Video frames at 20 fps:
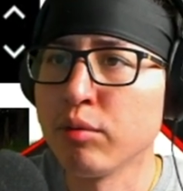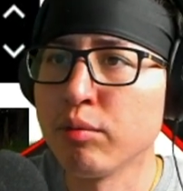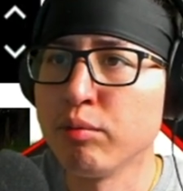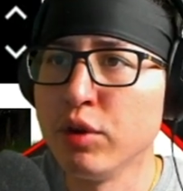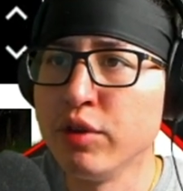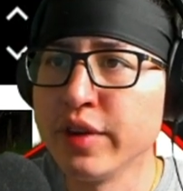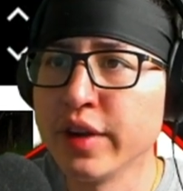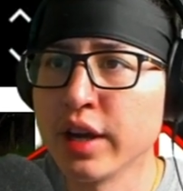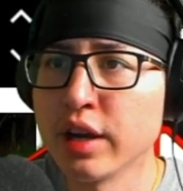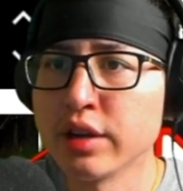
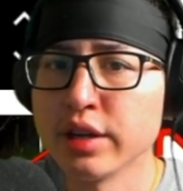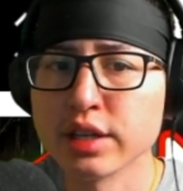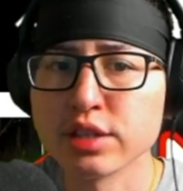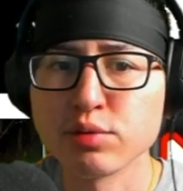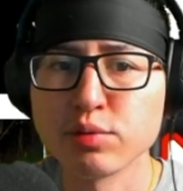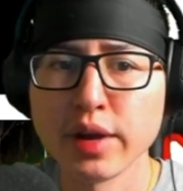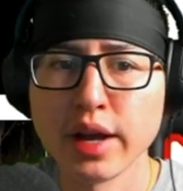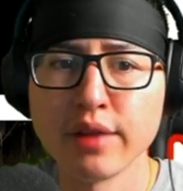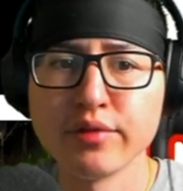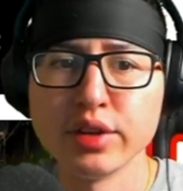Moving on, next
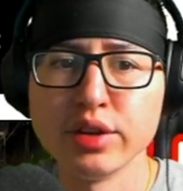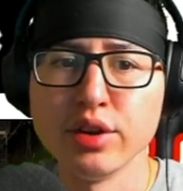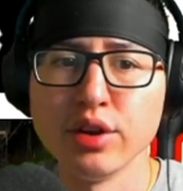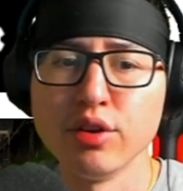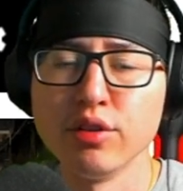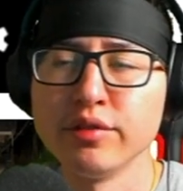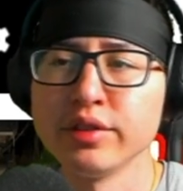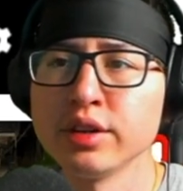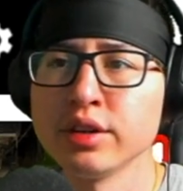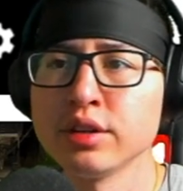we have
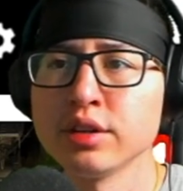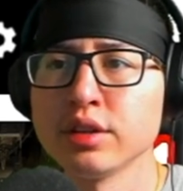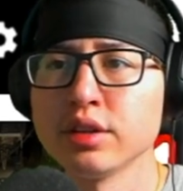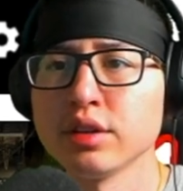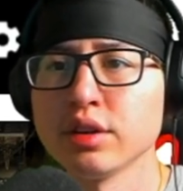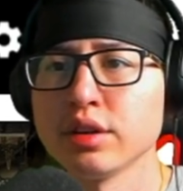Unova.